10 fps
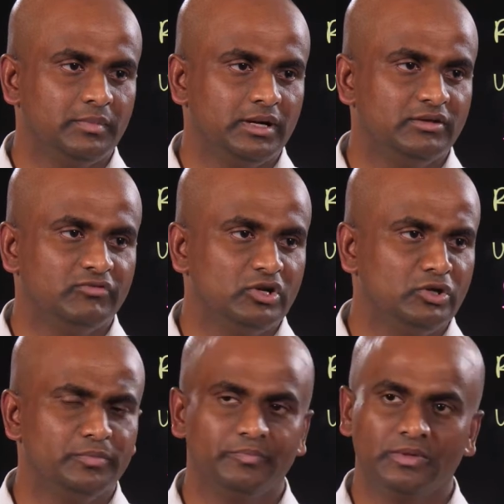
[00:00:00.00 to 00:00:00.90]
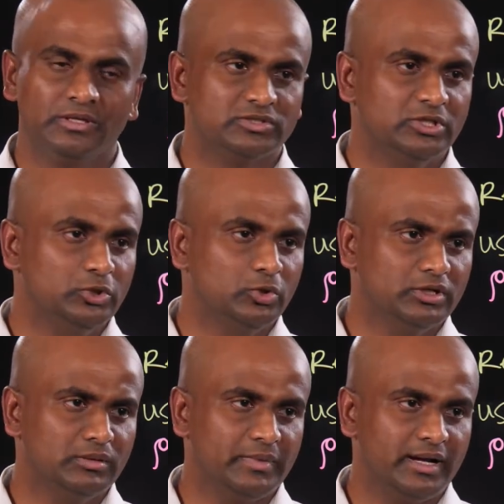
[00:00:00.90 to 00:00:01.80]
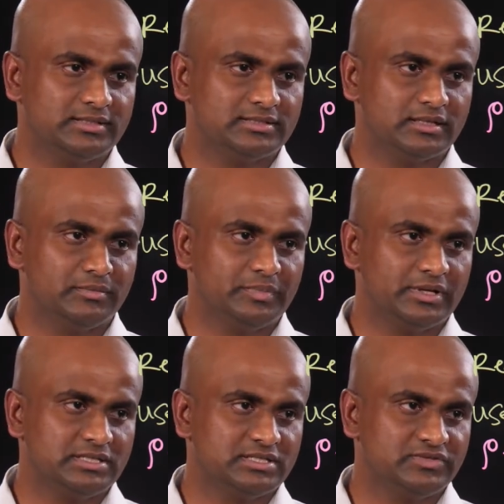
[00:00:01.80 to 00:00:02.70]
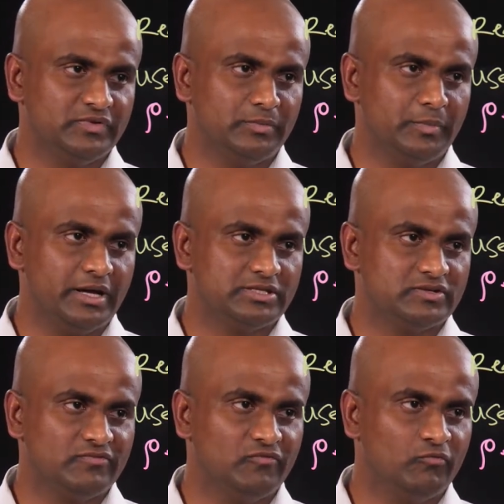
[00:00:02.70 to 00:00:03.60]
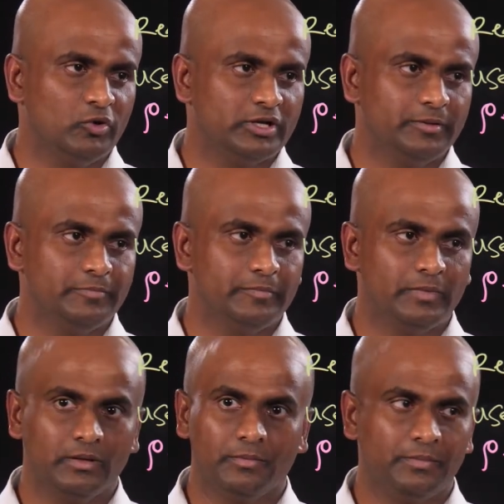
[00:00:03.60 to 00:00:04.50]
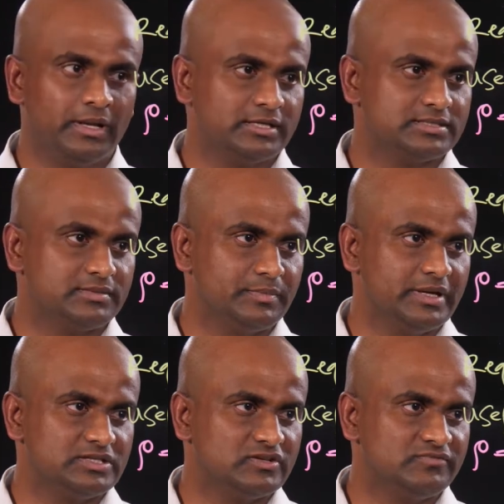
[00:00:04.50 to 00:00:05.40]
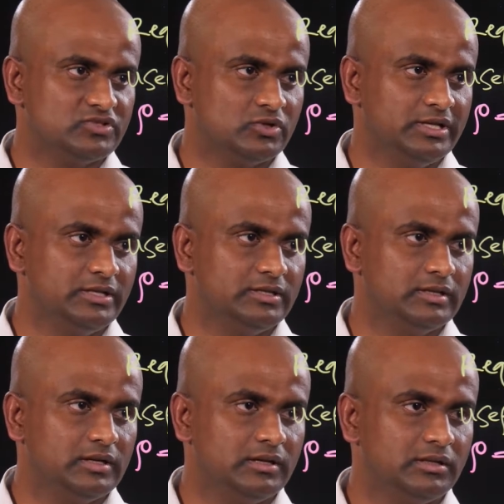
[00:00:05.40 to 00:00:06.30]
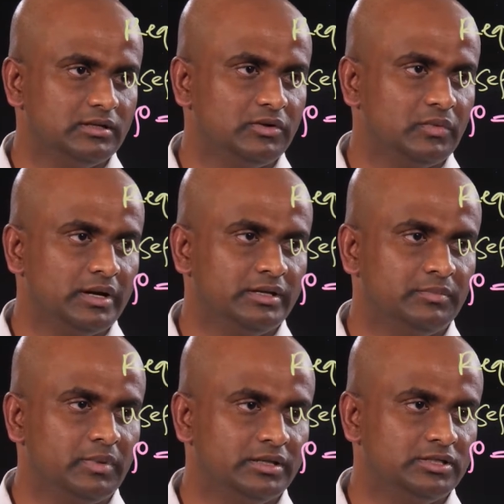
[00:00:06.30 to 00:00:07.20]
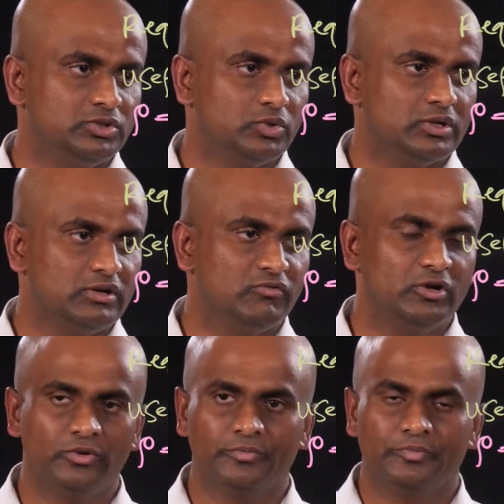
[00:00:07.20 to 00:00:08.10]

by the volume. So the total mass comprises with mass of water plus mass of solid divided by the total volume.